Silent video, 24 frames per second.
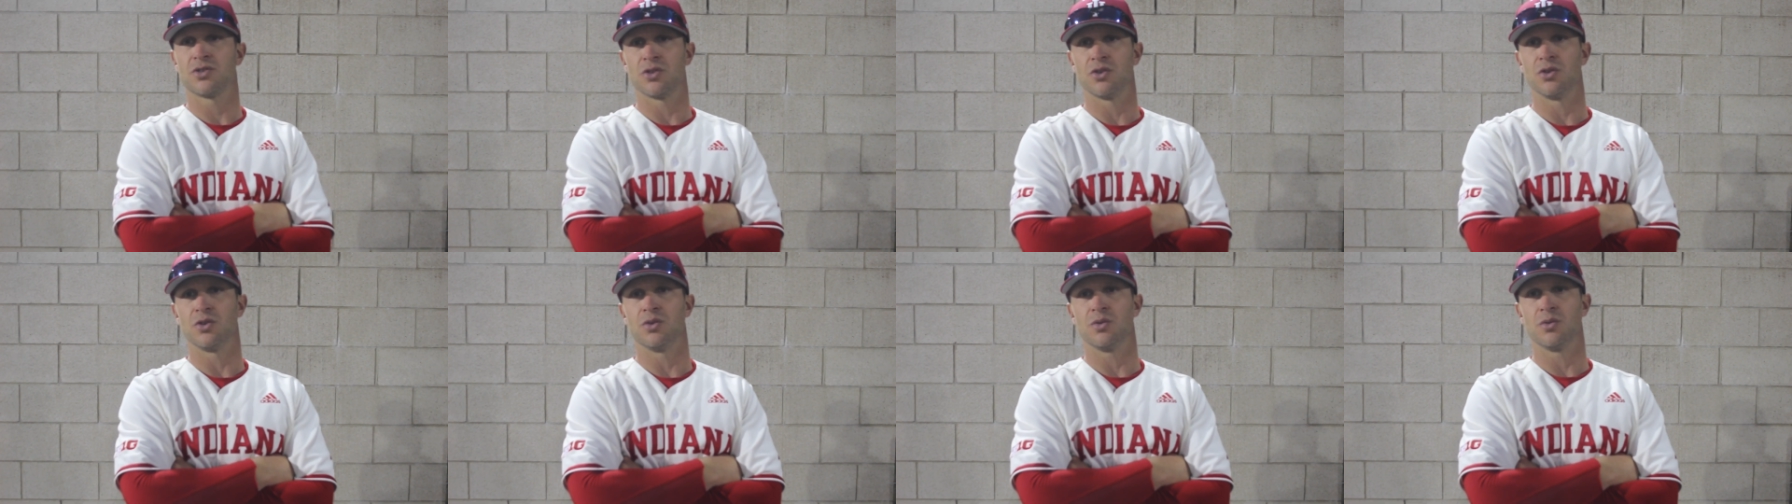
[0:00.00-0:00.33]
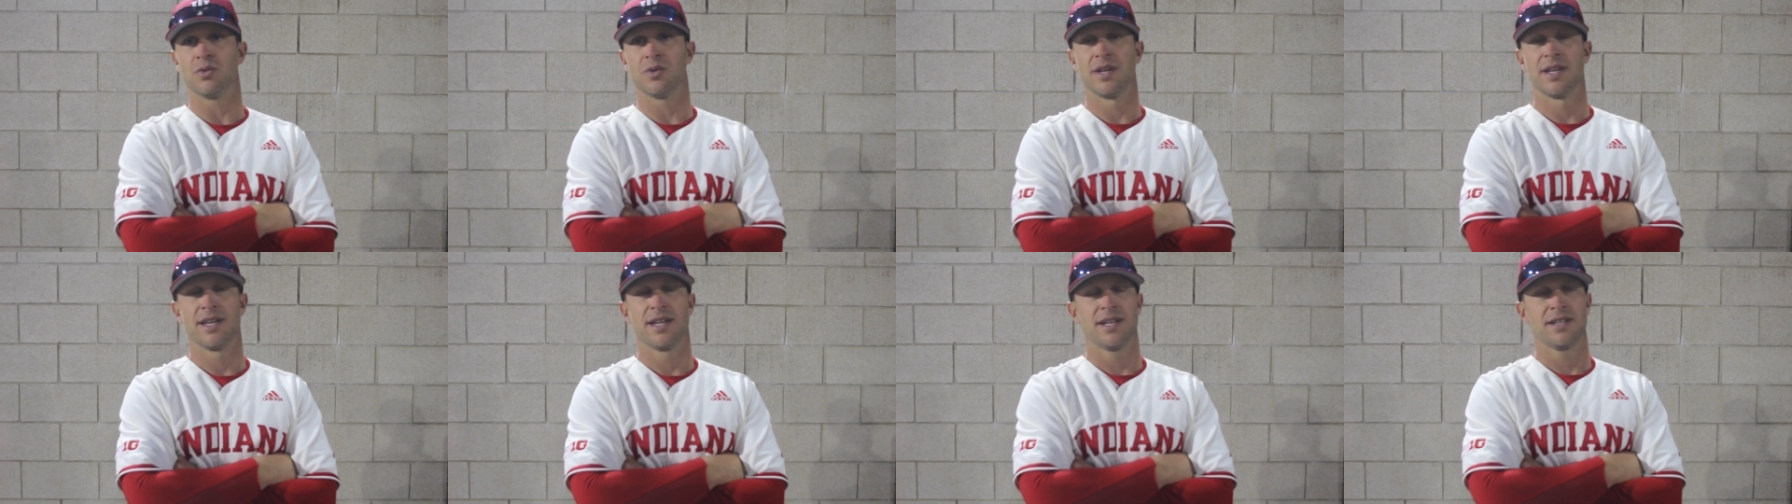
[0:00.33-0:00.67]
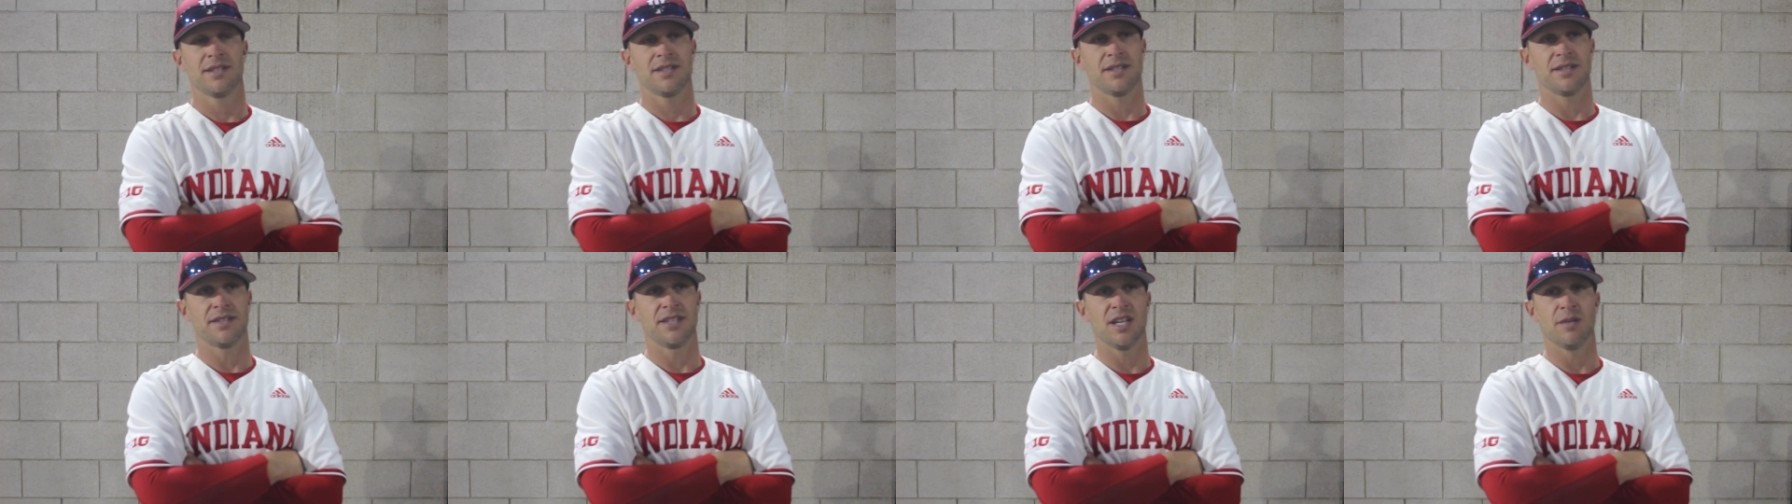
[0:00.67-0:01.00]

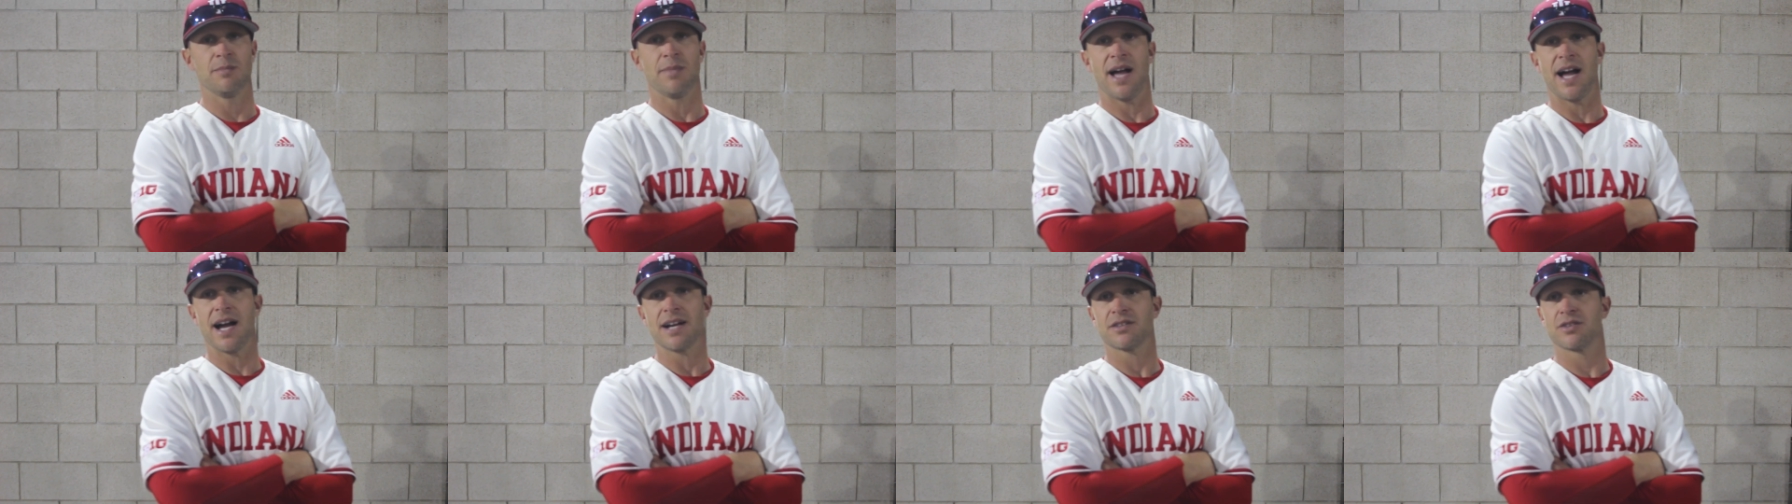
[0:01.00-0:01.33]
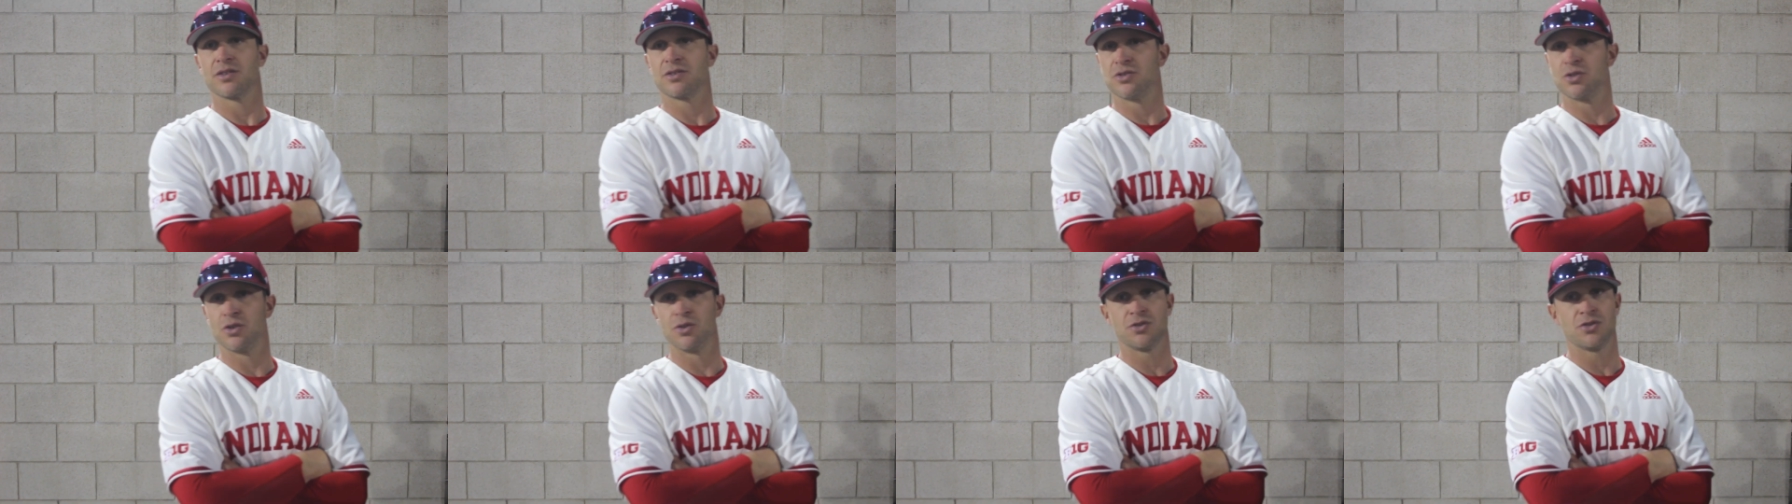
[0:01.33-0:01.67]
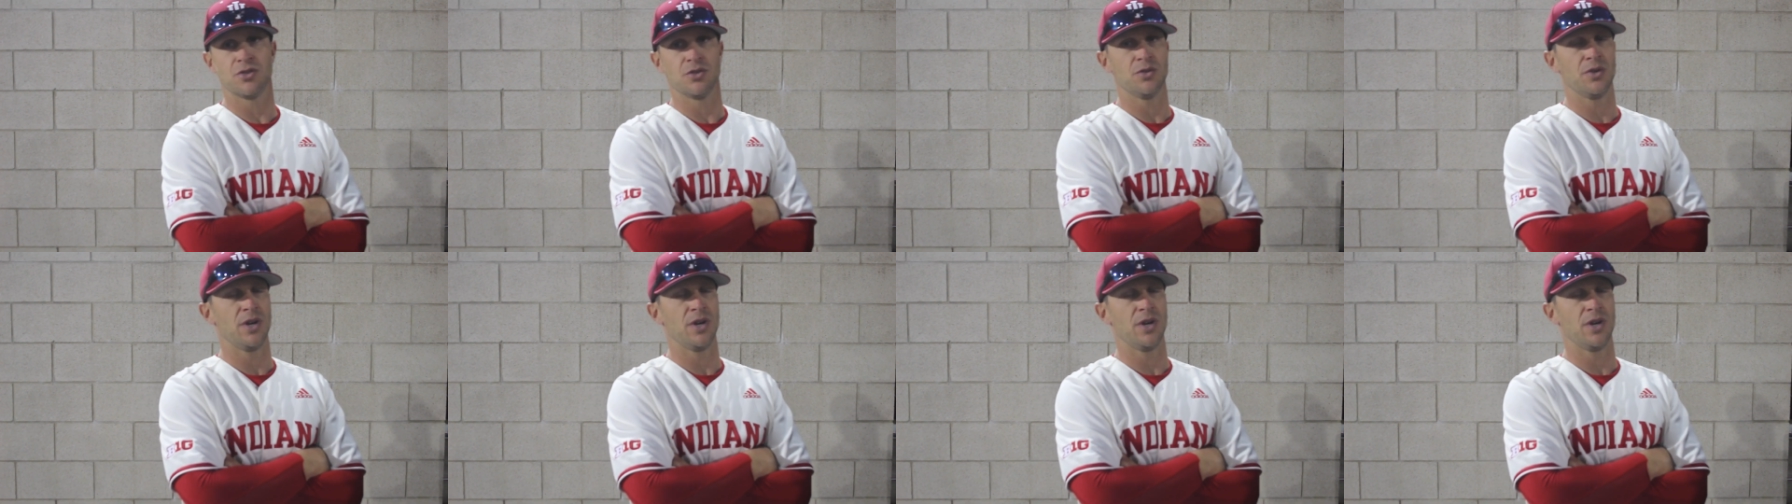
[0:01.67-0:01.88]
to get back to 2-2.